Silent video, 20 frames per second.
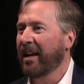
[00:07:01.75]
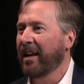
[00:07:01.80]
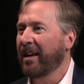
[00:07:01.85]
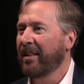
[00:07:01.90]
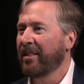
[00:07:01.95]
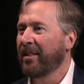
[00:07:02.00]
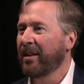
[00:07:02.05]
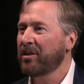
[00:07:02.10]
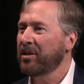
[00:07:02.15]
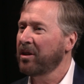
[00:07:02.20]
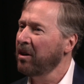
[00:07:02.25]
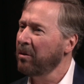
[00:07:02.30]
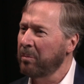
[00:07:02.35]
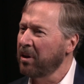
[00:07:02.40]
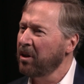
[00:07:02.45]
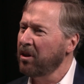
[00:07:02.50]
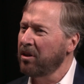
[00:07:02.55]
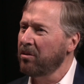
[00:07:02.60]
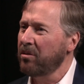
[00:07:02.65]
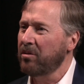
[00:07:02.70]
That's going to be
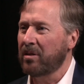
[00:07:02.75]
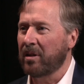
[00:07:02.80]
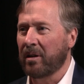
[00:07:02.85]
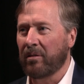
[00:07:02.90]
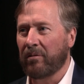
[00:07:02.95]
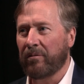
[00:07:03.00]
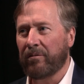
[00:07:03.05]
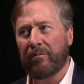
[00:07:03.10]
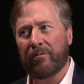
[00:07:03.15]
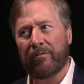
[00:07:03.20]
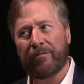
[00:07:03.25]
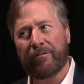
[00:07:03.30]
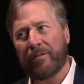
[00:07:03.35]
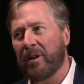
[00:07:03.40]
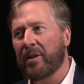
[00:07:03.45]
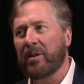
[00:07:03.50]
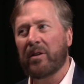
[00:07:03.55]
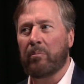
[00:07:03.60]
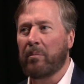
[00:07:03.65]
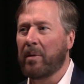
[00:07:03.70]
used in a
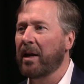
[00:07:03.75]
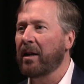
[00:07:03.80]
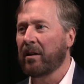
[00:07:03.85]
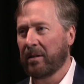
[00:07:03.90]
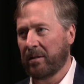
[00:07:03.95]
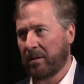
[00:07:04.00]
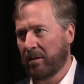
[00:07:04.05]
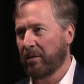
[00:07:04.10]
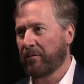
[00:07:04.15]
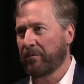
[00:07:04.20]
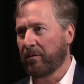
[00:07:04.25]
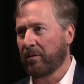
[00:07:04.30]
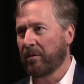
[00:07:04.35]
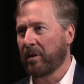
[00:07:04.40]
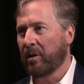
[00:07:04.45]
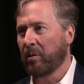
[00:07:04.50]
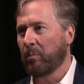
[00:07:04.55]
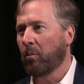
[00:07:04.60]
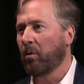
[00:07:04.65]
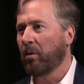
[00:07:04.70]
fundamentally different
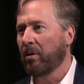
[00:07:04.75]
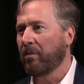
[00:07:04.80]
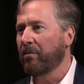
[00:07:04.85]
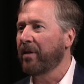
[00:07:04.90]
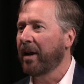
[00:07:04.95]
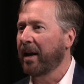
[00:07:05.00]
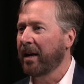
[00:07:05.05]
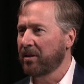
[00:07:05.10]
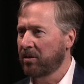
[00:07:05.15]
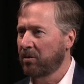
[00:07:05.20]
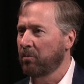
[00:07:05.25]
and more advanced